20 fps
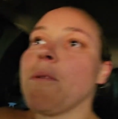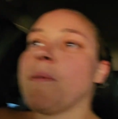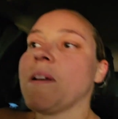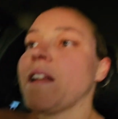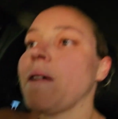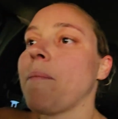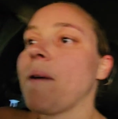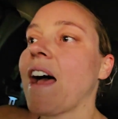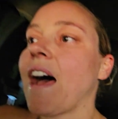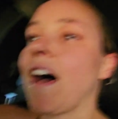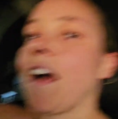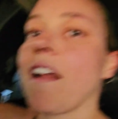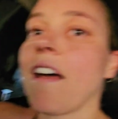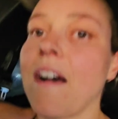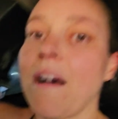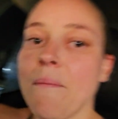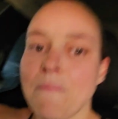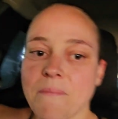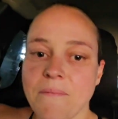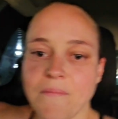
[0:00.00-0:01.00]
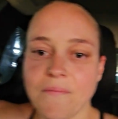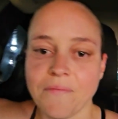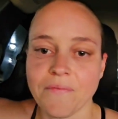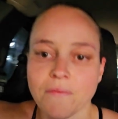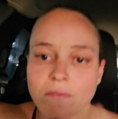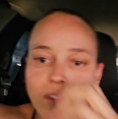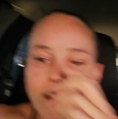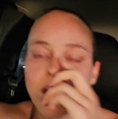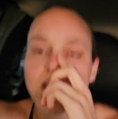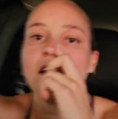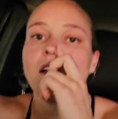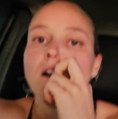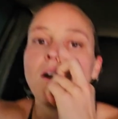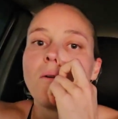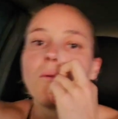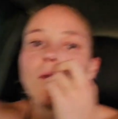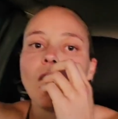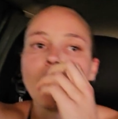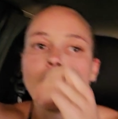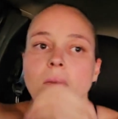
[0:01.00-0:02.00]
bit about
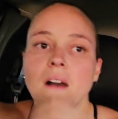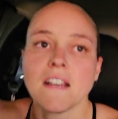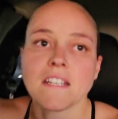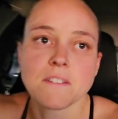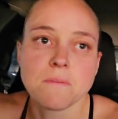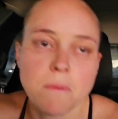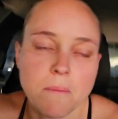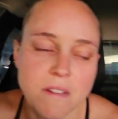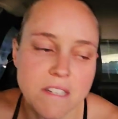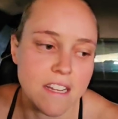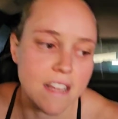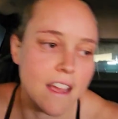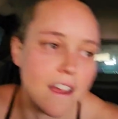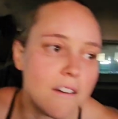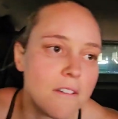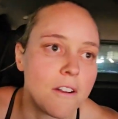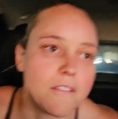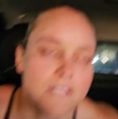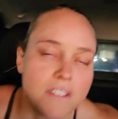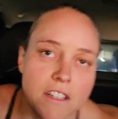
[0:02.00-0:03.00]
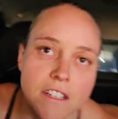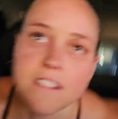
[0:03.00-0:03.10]
what my swim entailed. Hopefully